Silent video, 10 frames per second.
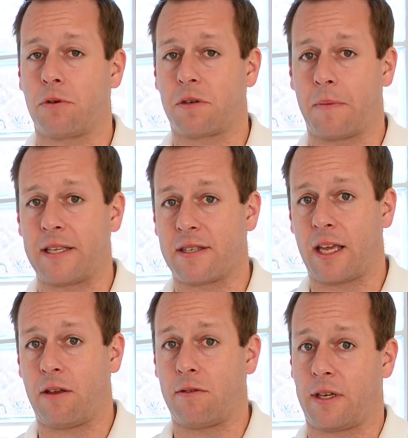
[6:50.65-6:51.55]
which means they're
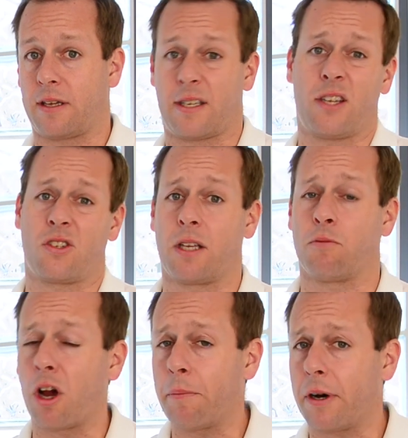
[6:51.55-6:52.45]
using essentially
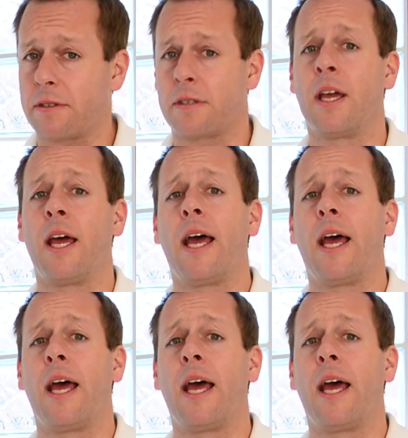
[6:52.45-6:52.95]
robots